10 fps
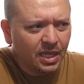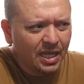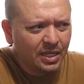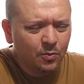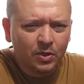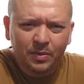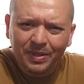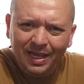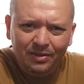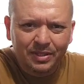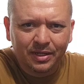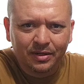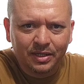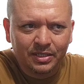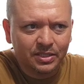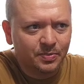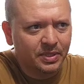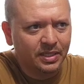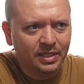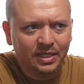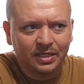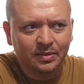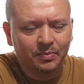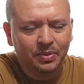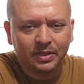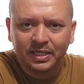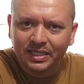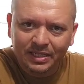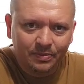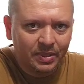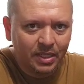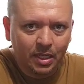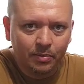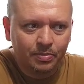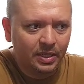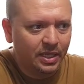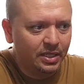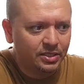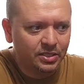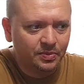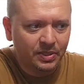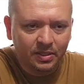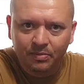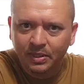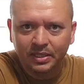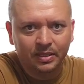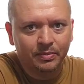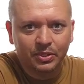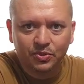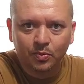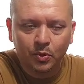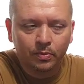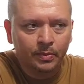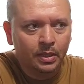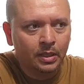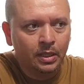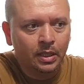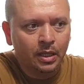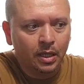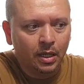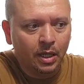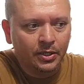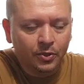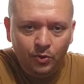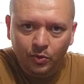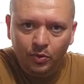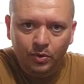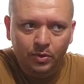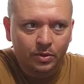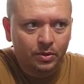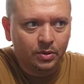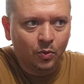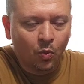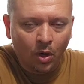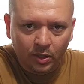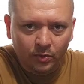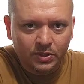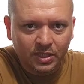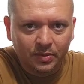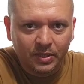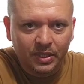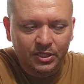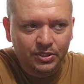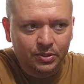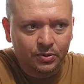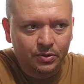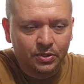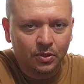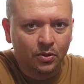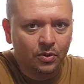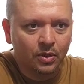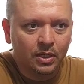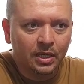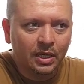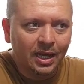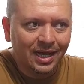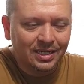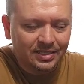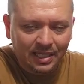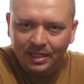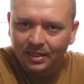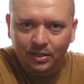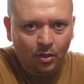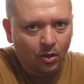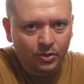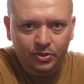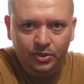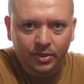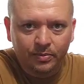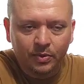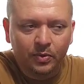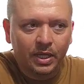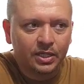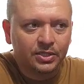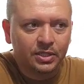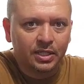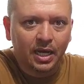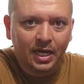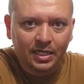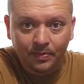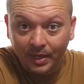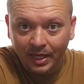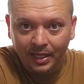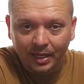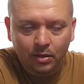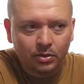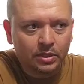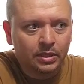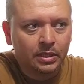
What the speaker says: I didn't want to be out there and just get completely bit up and just be completely miserable. I knew water was going to be an issue, so I decided to call the trip. We actually hiked back out.